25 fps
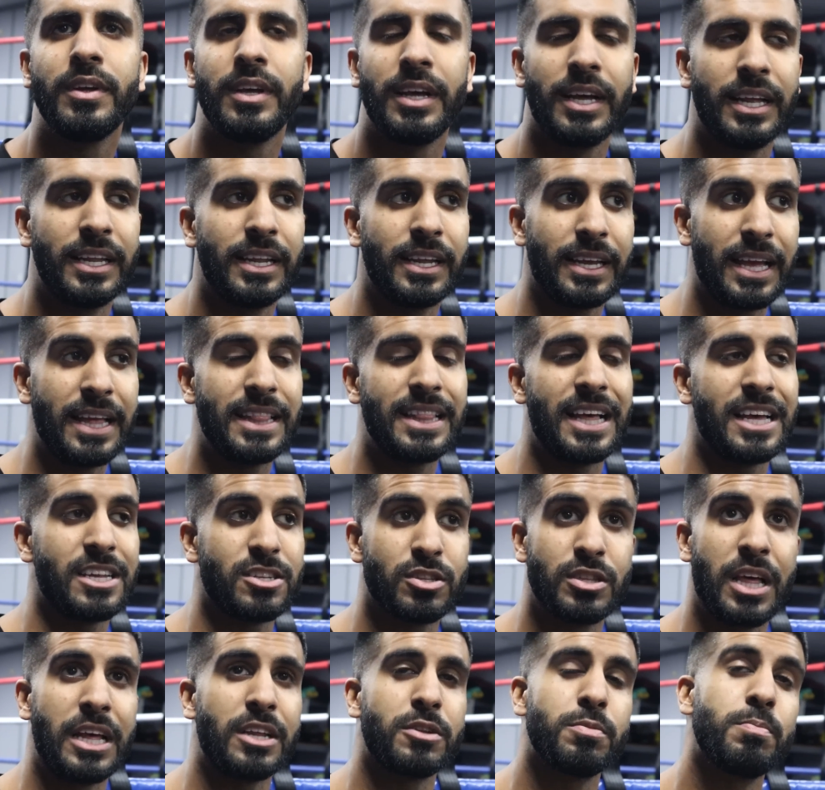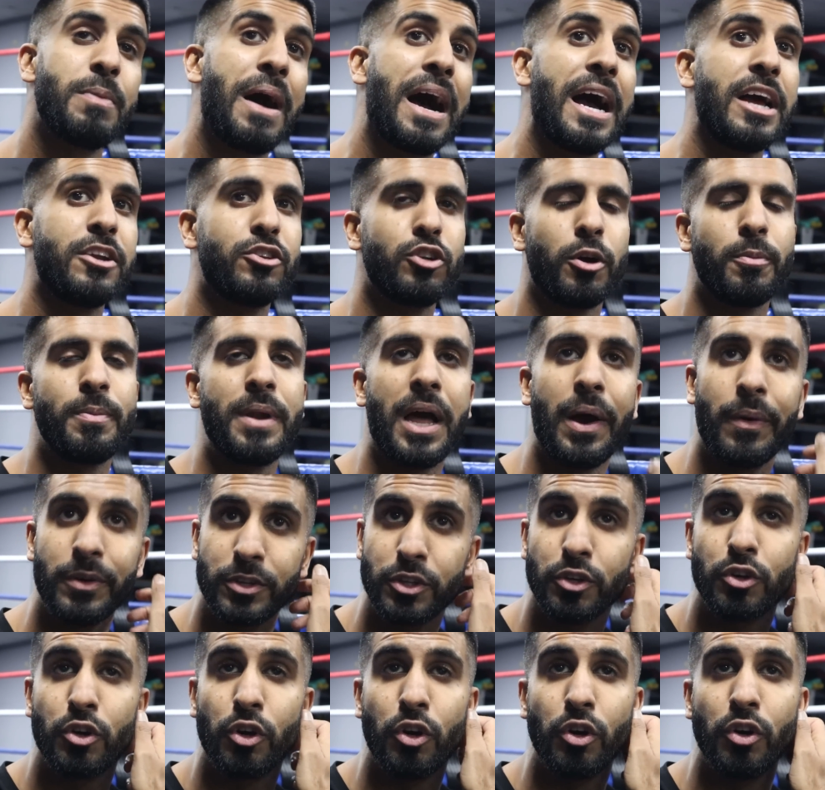And again, that's my job now as
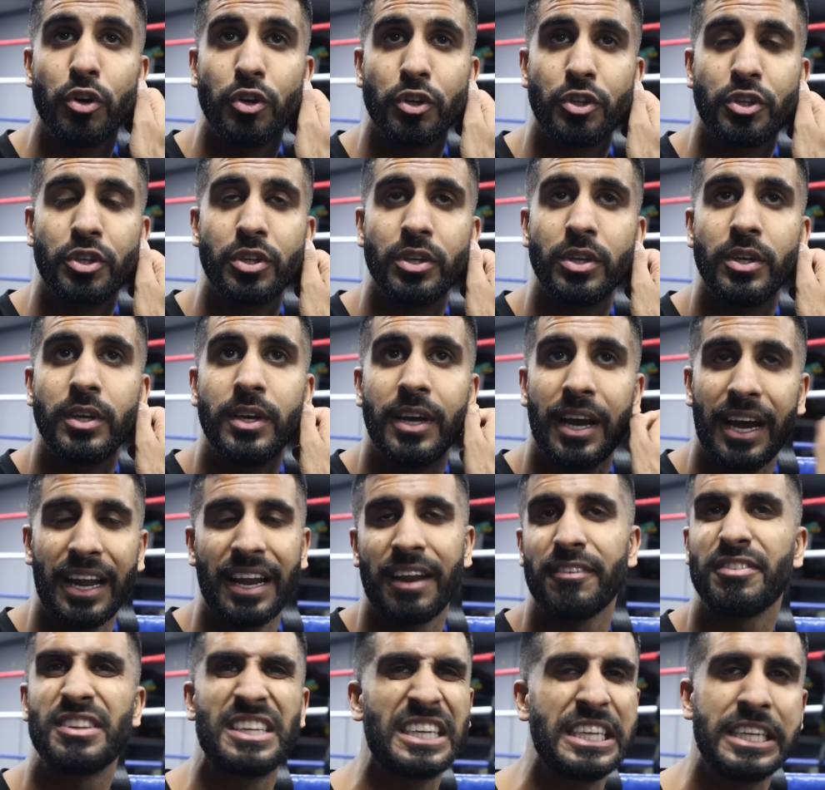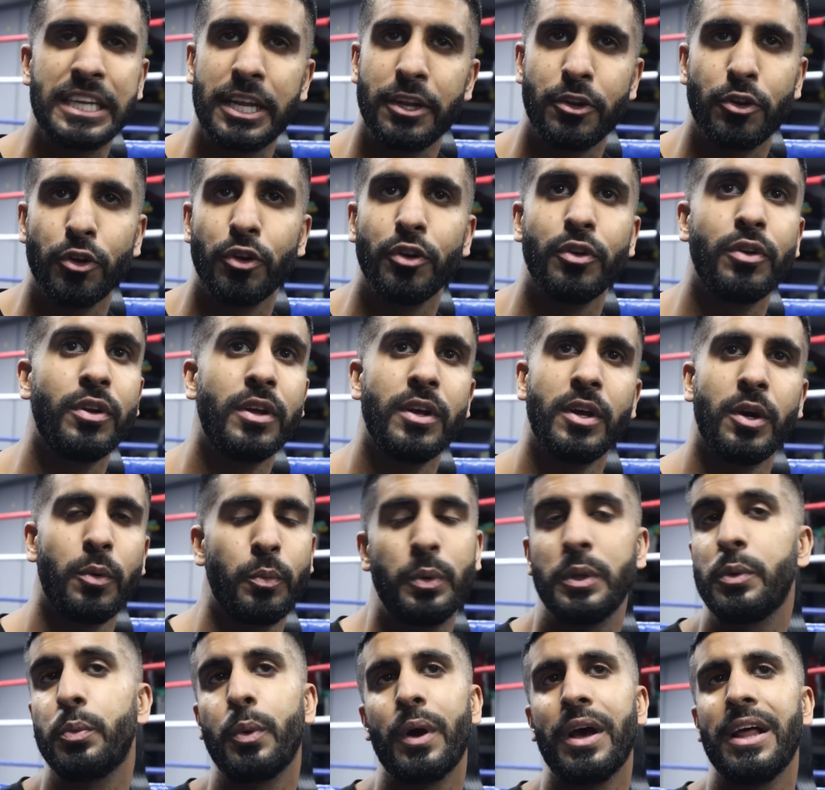a coach, and I've seen it done
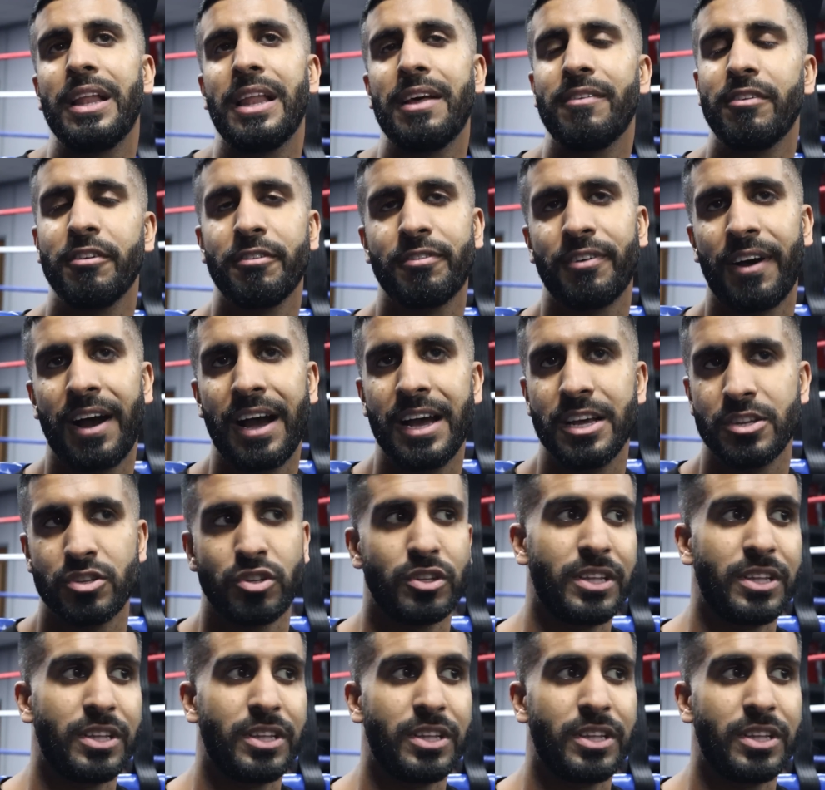with world level fighters.